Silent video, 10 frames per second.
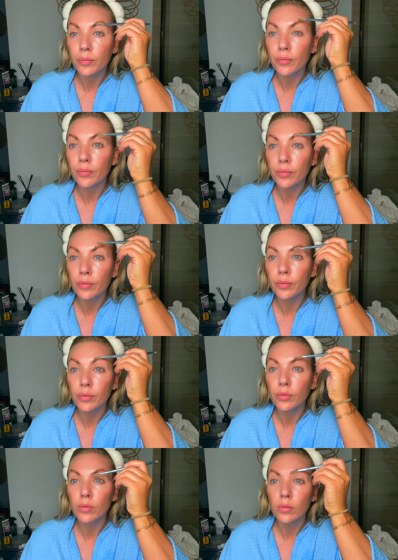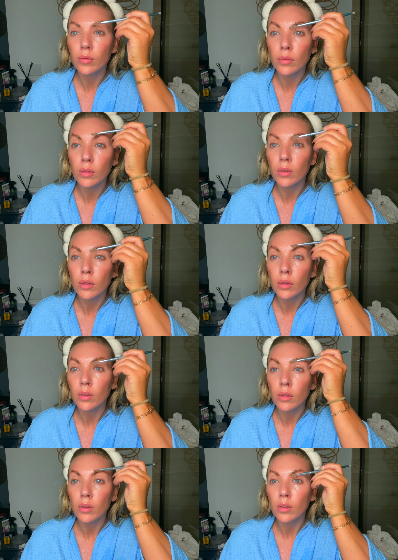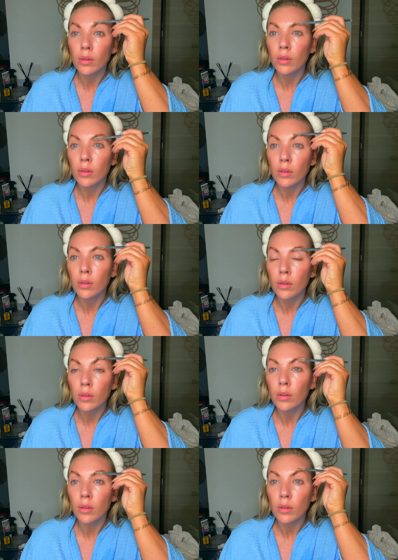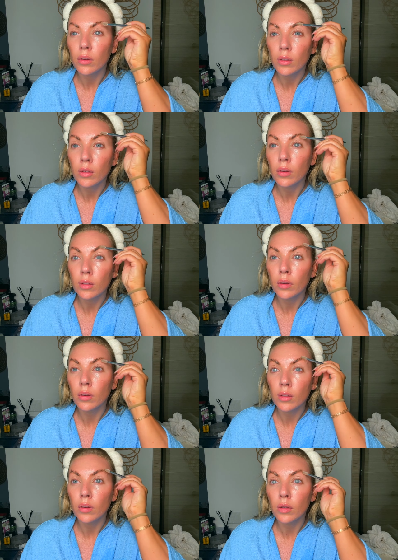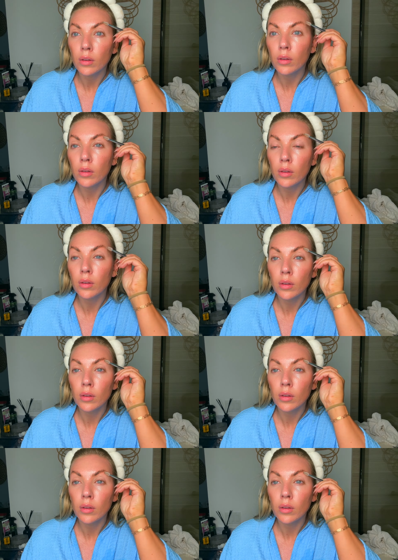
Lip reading: Nobody speaks.